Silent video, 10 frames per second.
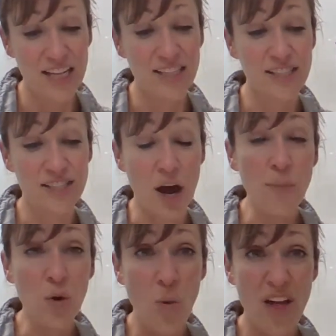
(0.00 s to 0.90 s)

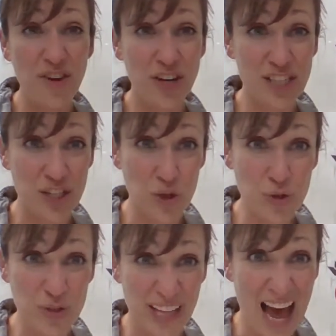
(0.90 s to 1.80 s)
Summer weather is
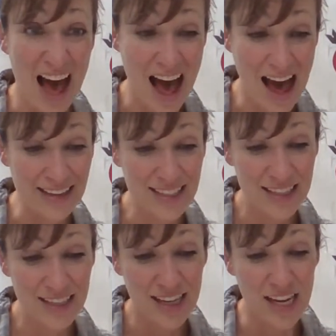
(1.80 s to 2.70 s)
usually hot.
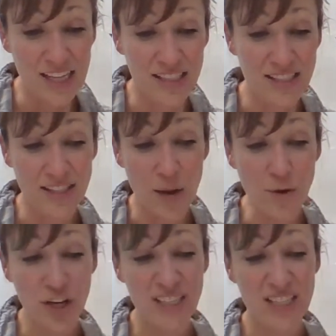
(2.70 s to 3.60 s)

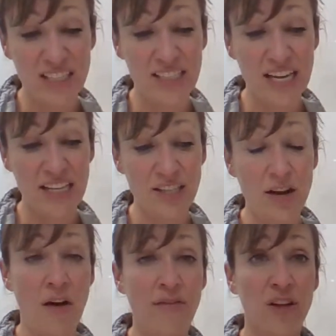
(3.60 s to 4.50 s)
Summer is the season
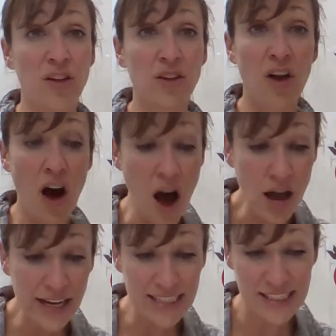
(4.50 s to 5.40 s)
of the
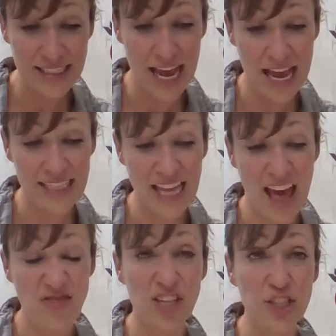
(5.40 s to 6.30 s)
longest days
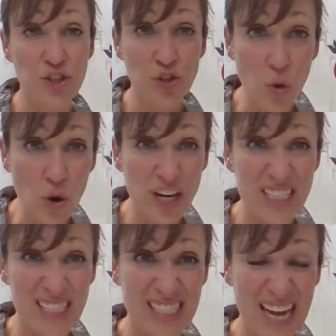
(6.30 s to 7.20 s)
and the
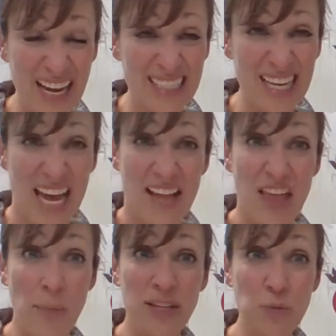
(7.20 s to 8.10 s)
shortest nights.
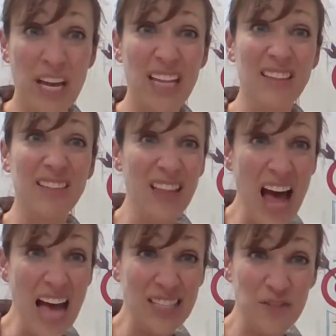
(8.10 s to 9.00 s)
That means we get
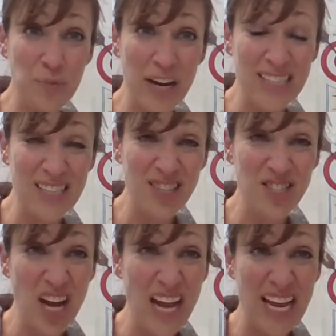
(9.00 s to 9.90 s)
lots of bright
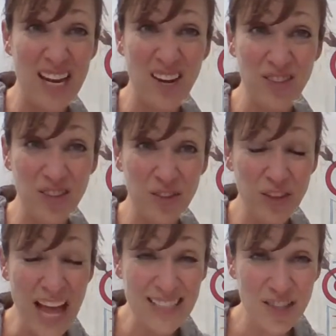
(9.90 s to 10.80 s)
sunshine and a
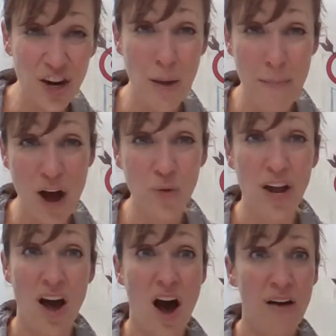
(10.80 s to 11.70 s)
lesser amount
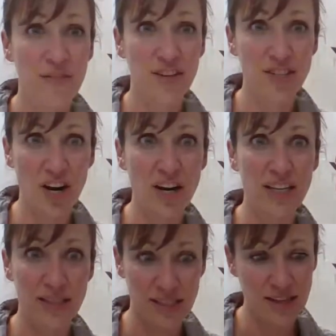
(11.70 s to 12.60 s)
of the dark
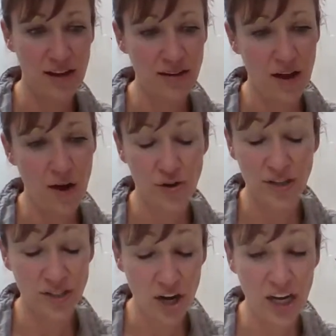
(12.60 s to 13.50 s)
sun or the
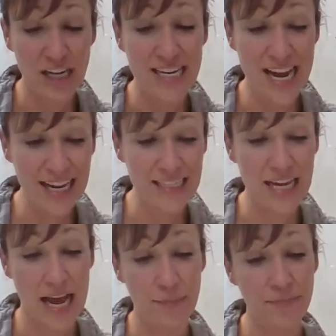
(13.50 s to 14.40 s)
dark
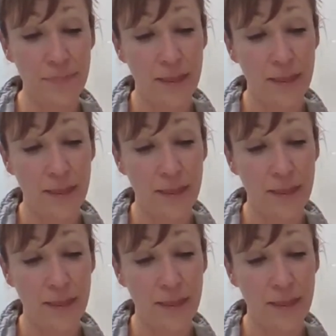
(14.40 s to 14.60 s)
nighttime.